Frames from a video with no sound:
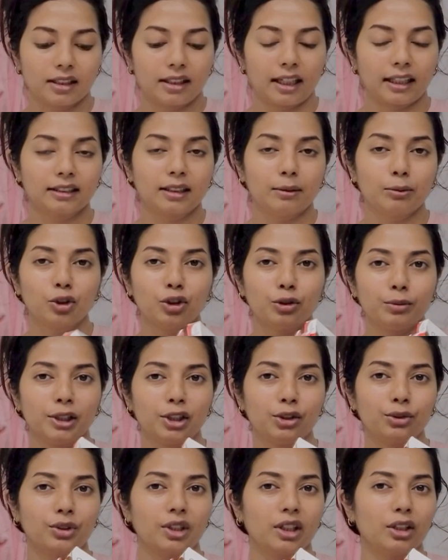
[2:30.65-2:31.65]
Next, I'm going
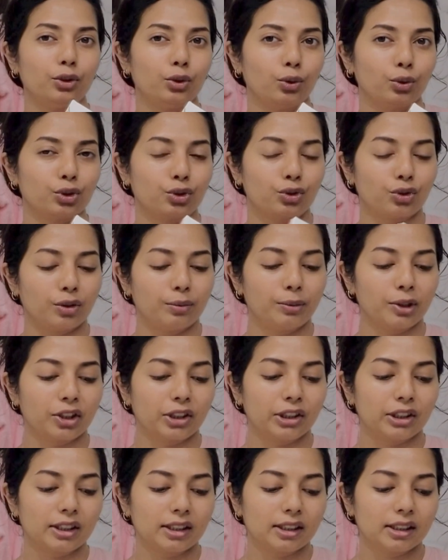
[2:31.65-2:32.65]
to be using a nose strip
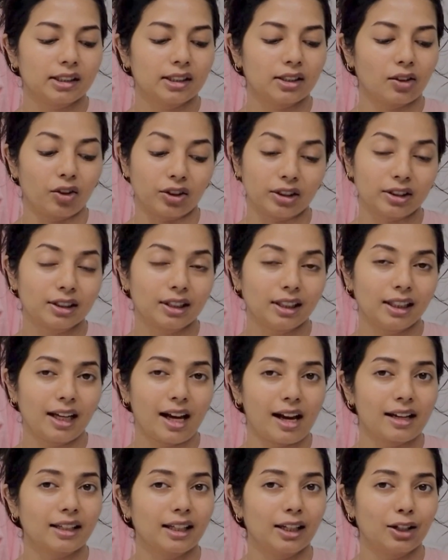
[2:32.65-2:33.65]
because honestly,
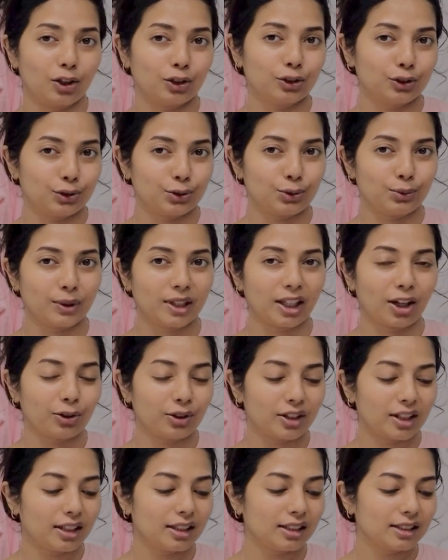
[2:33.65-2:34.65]
I cannot do
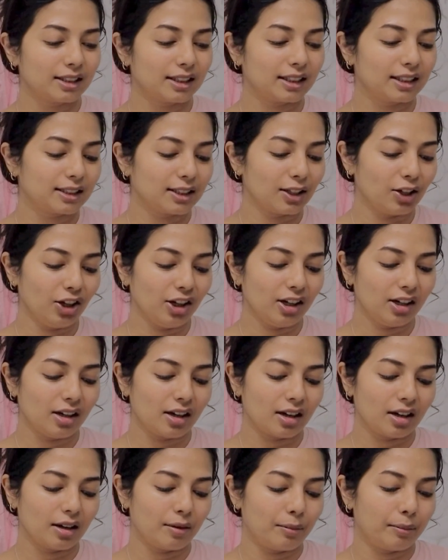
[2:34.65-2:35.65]
without these. These
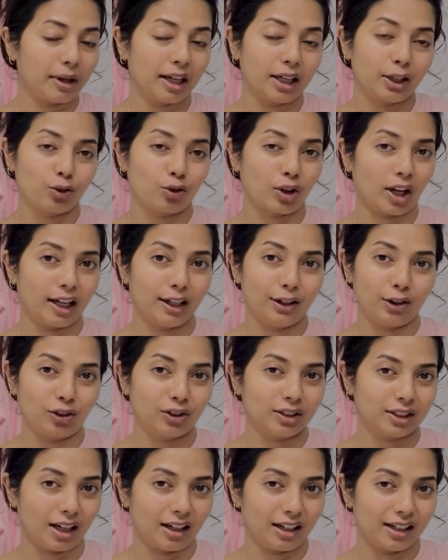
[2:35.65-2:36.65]
are my ride
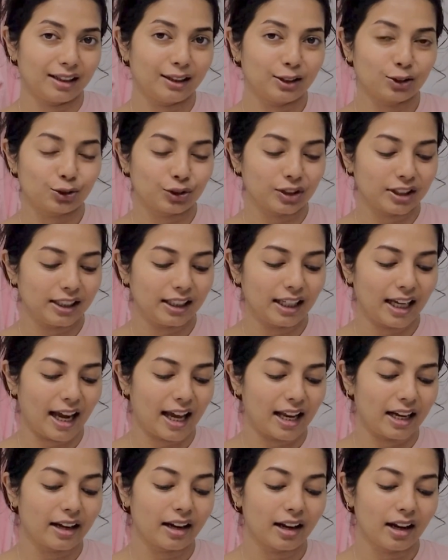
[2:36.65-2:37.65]
or die, literally,
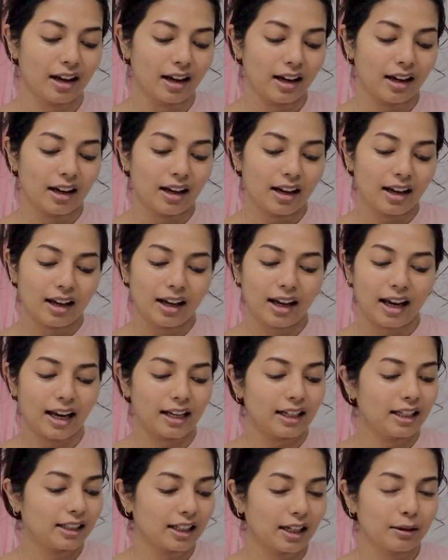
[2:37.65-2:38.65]
and
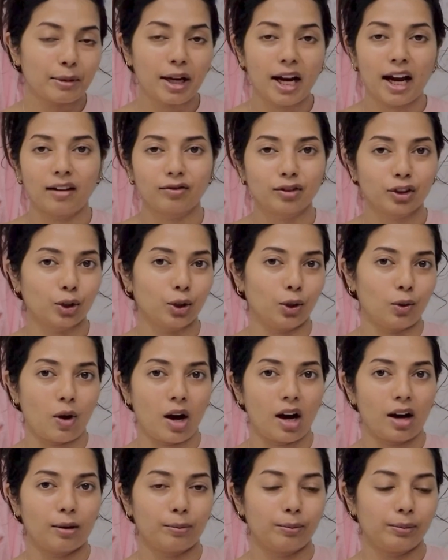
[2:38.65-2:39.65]
anytime I have to glow
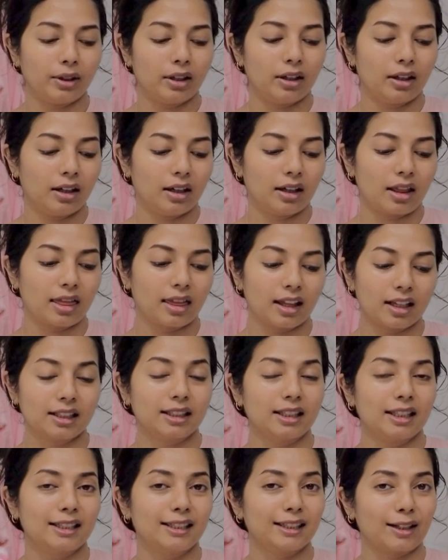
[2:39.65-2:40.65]
up,
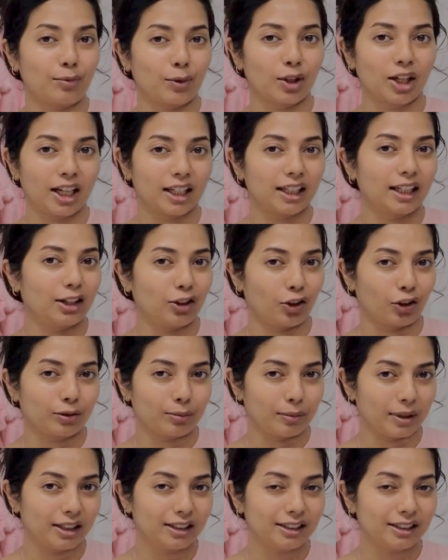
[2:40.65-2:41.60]
this is something I cannot